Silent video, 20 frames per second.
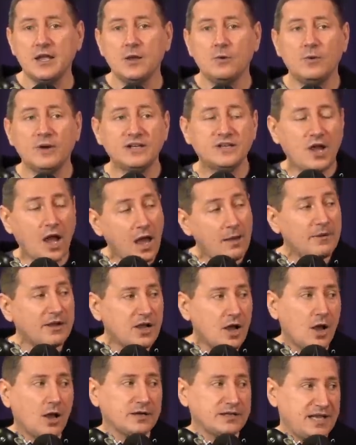when
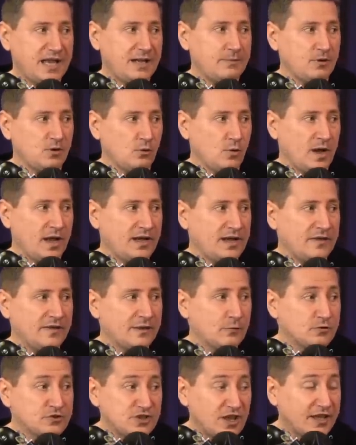Comic-Con came and went and
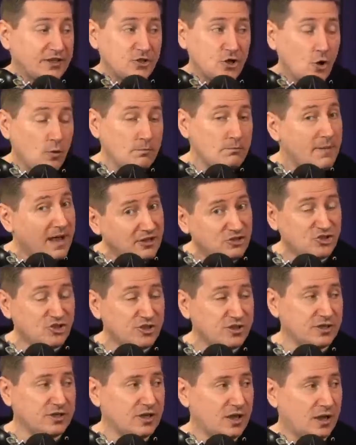there was like no
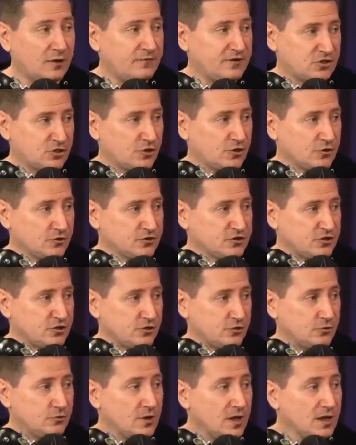mention of Eternals
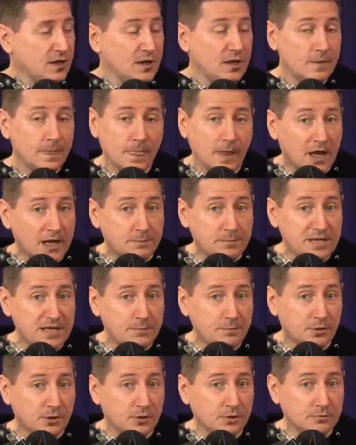two, a lot of
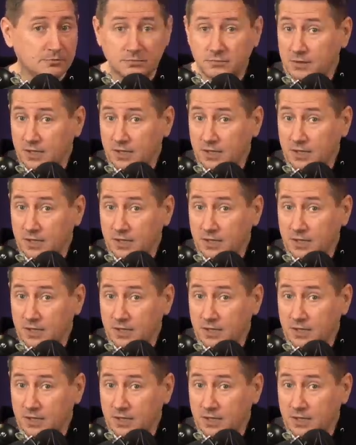people,